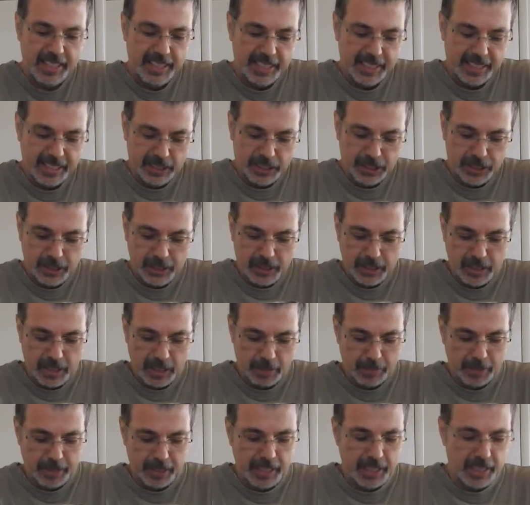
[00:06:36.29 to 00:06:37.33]
it should
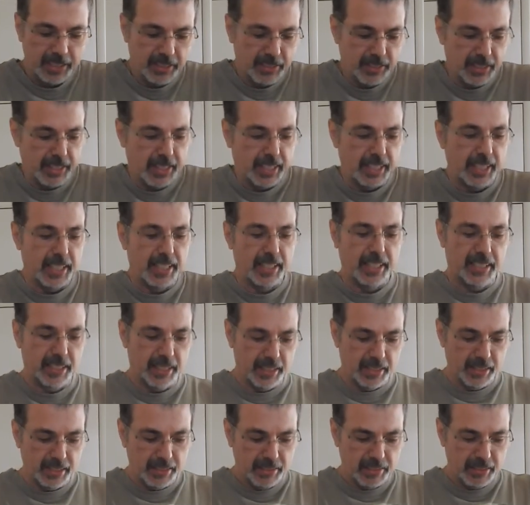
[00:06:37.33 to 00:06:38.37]
come together at the end
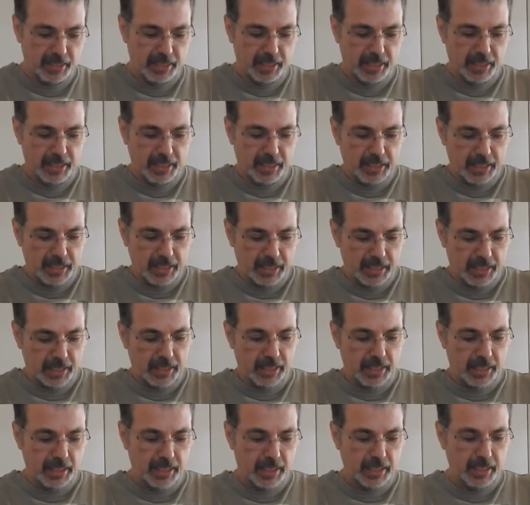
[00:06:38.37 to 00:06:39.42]
here.
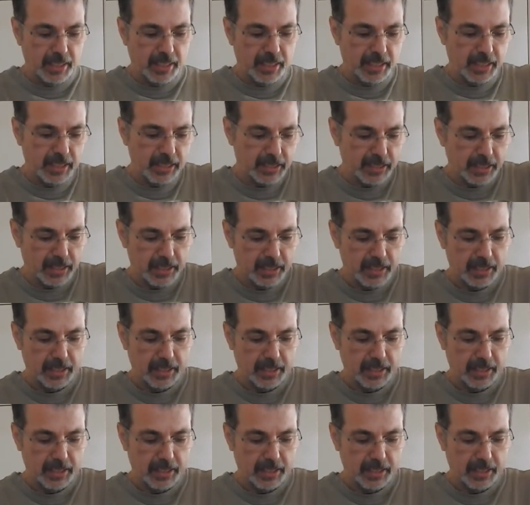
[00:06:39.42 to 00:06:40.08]
And it does.